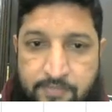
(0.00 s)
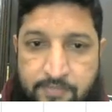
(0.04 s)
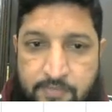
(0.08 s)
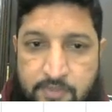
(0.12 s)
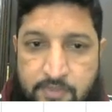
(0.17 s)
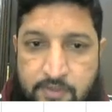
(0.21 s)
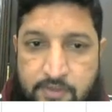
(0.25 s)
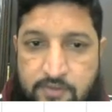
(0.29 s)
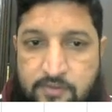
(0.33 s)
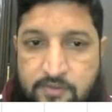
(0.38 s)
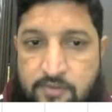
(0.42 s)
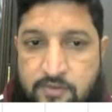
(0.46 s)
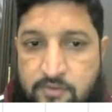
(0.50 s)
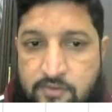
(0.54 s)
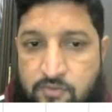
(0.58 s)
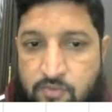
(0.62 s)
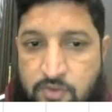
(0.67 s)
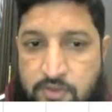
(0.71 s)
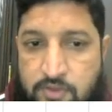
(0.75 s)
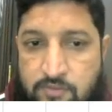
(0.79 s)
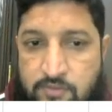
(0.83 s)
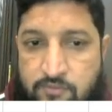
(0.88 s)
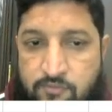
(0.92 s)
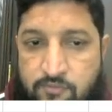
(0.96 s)
This is
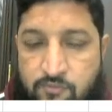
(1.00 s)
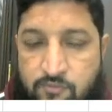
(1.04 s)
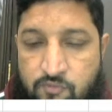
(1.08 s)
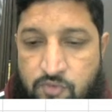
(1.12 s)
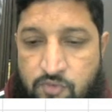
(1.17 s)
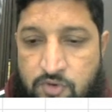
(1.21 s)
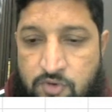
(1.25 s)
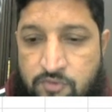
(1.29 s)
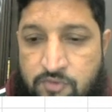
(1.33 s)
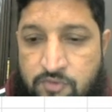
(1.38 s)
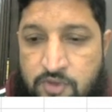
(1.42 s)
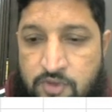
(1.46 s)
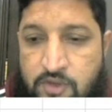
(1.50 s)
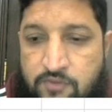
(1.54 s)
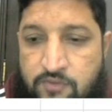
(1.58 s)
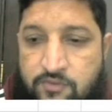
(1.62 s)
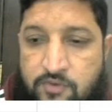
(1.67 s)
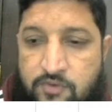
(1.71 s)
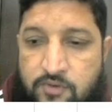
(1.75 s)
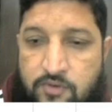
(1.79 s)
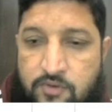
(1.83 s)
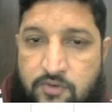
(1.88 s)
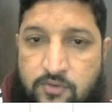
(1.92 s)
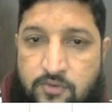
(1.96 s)
one way of
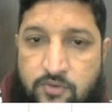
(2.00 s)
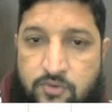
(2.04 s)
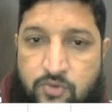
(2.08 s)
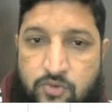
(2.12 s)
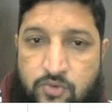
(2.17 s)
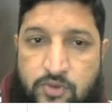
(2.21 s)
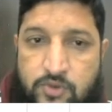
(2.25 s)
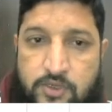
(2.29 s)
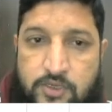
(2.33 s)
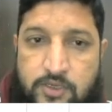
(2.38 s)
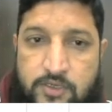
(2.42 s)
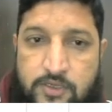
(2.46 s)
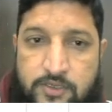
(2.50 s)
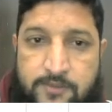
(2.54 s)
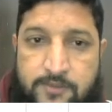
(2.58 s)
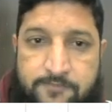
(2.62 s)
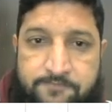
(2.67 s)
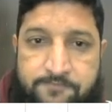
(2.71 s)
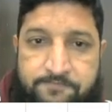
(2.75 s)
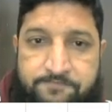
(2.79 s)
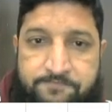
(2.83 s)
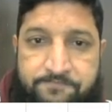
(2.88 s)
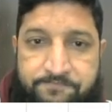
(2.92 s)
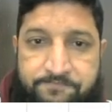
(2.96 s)
doing
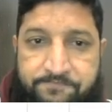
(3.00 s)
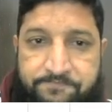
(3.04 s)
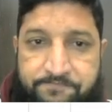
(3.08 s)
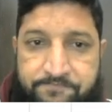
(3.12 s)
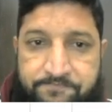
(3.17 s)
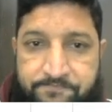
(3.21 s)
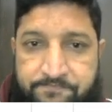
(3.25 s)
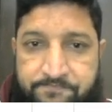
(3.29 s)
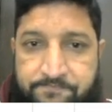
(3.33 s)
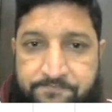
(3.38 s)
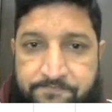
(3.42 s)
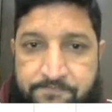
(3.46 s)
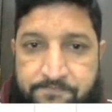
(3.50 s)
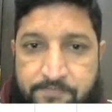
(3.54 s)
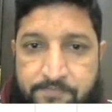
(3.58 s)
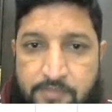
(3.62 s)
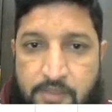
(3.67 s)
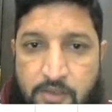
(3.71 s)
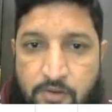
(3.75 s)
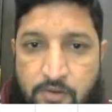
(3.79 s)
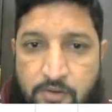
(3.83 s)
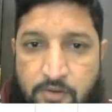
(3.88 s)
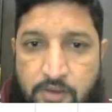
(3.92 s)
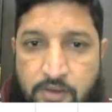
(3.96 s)

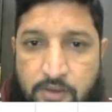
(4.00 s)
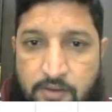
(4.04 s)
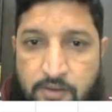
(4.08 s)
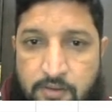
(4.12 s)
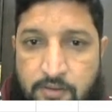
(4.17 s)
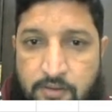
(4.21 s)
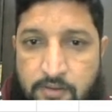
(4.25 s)
it. Okay.